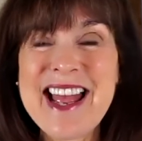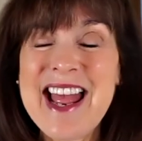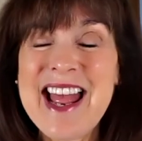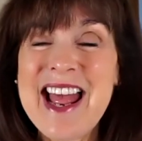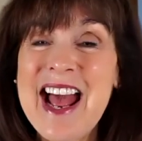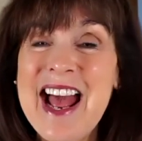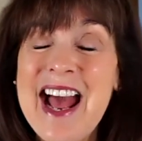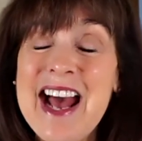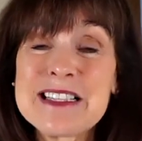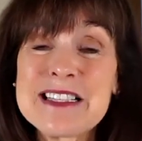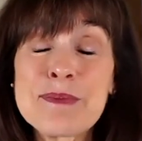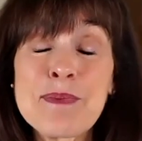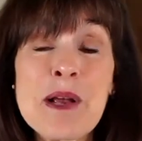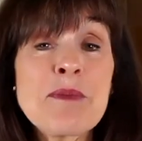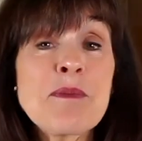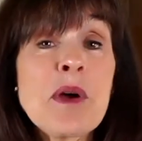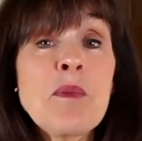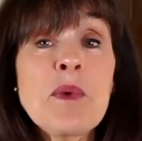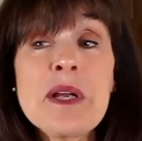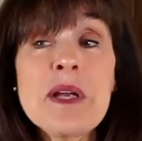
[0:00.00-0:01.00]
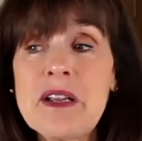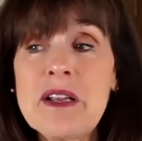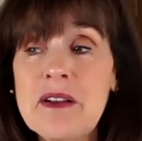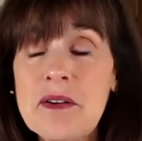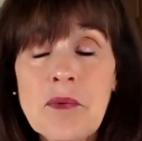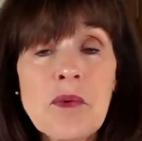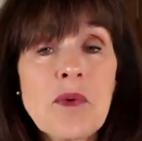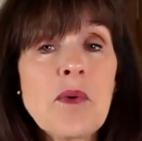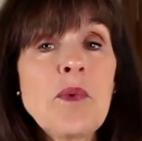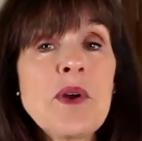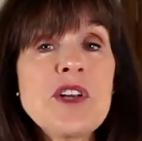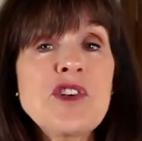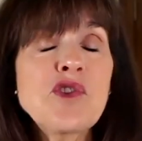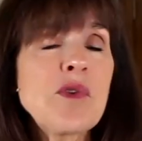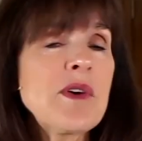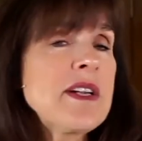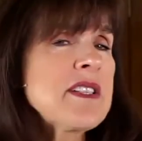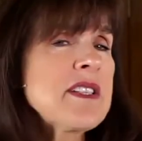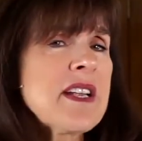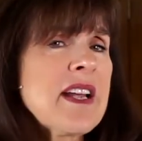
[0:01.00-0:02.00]
aspect, but we
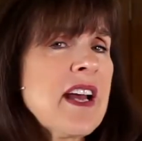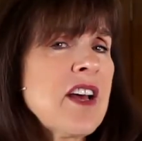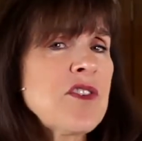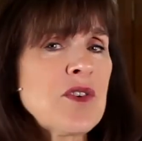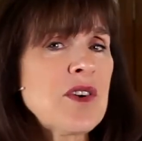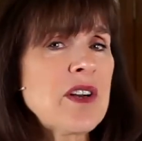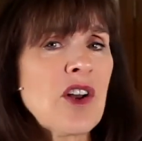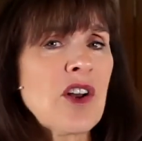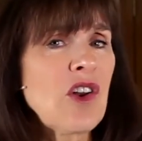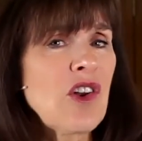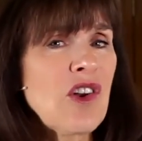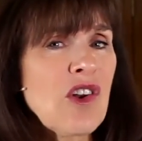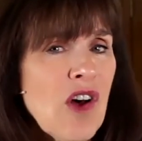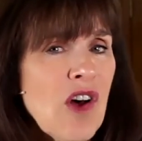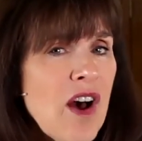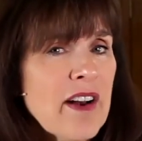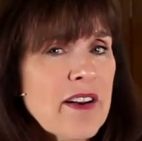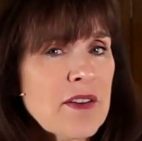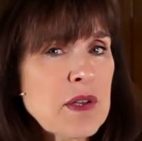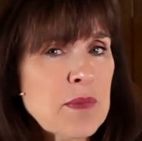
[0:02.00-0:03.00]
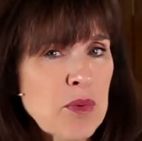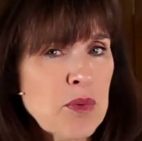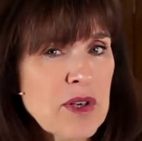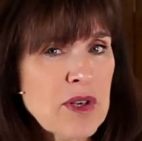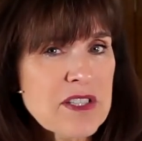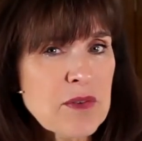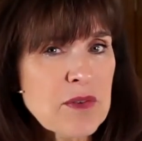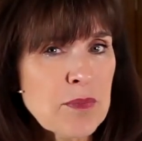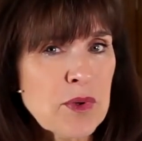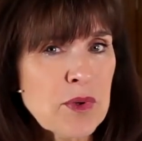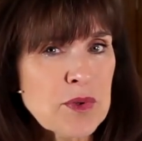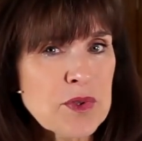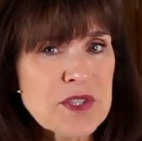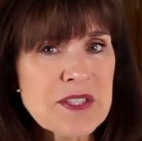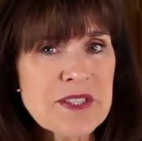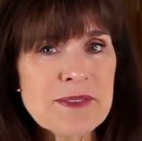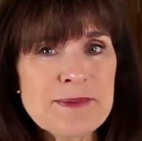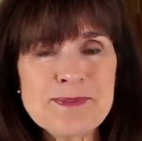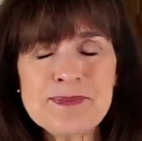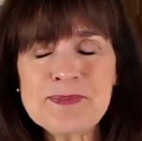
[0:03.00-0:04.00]
join together in a lot of the principles.